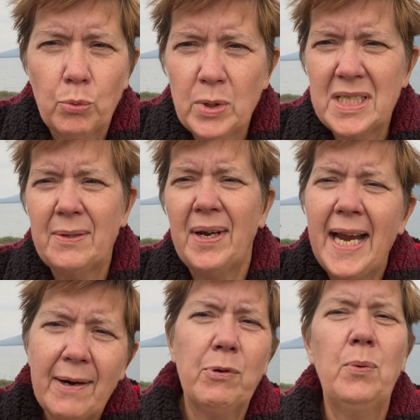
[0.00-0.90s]
risk of
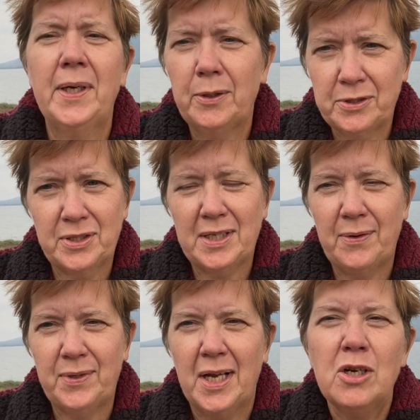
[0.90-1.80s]
everyone else's
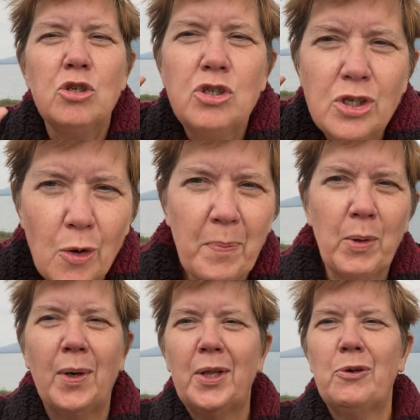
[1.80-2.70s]
safety. Don't be
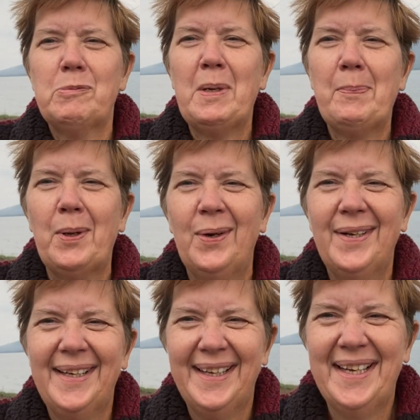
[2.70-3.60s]
one of those people.
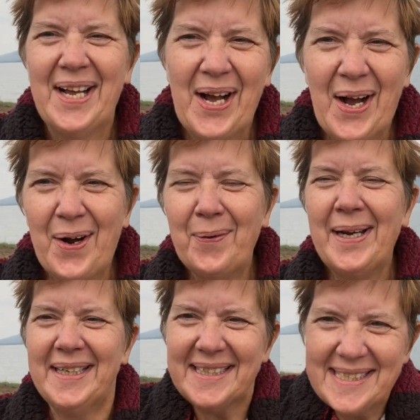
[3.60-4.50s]
All
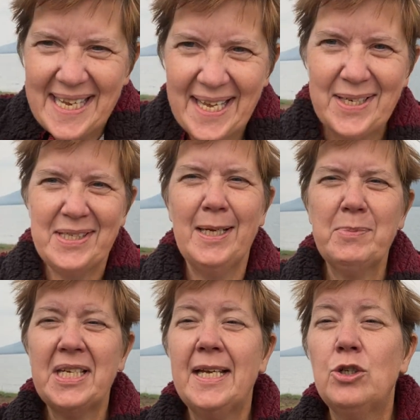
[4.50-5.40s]
right, 10
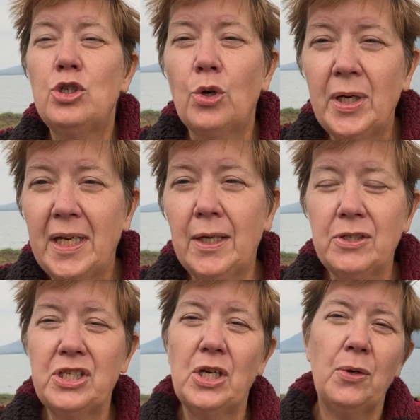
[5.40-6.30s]
tips. Enjoy
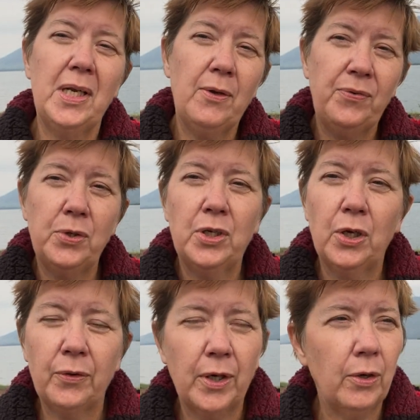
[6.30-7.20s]
Yellowstone if you
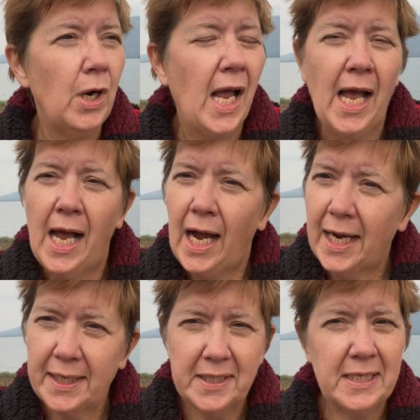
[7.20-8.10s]
go there.
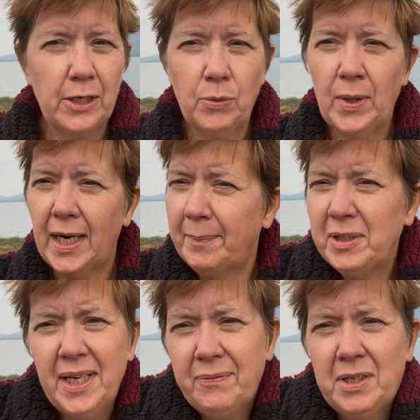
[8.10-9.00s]
I got to tell you what, I'm
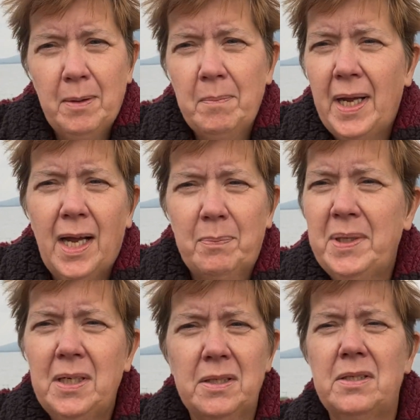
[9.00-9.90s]
going to have to come back
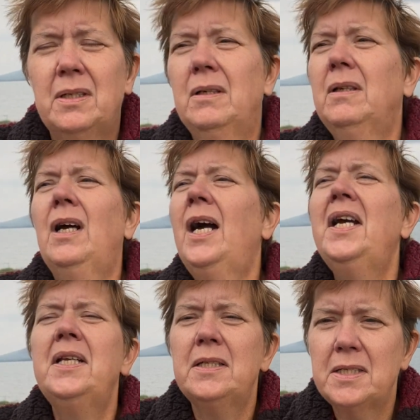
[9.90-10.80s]
because I
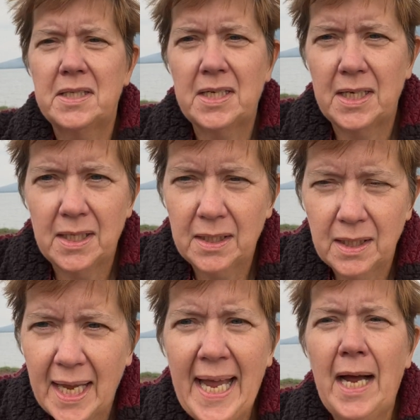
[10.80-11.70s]
didn't see
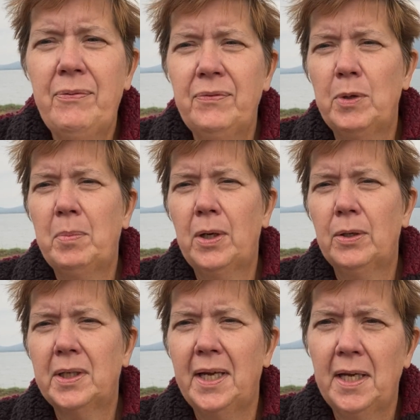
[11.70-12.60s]
half of the
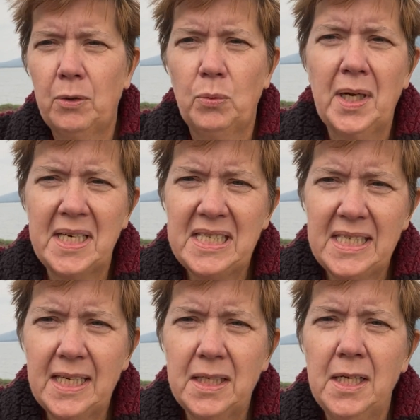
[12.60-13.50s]
park, and when I
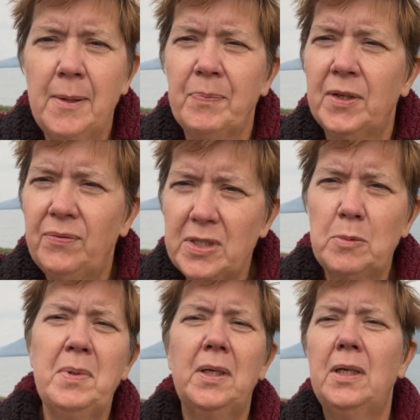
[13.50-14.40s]
did, the
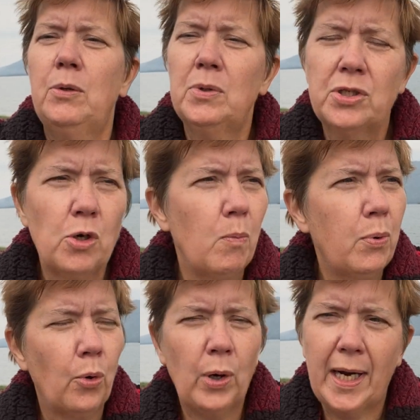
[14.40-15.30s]
visibility was so
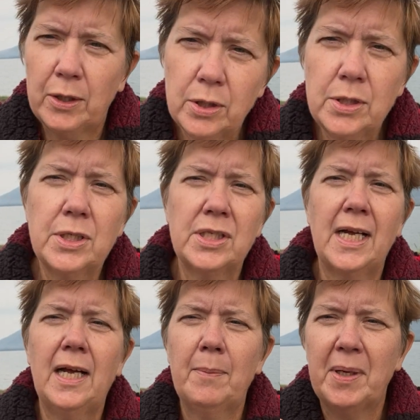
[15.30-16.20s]
poor I couldn't
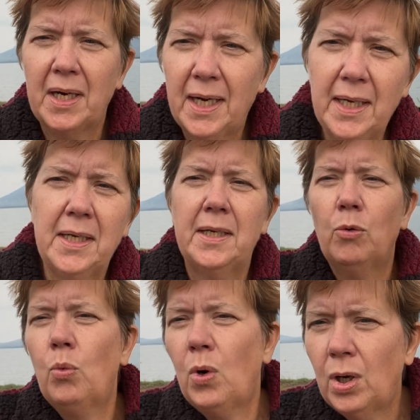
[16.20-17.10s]
stop and hike
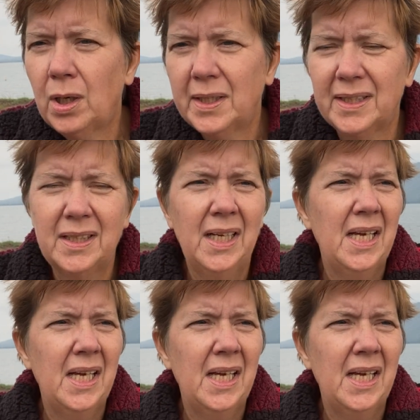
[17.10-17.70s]
and walk and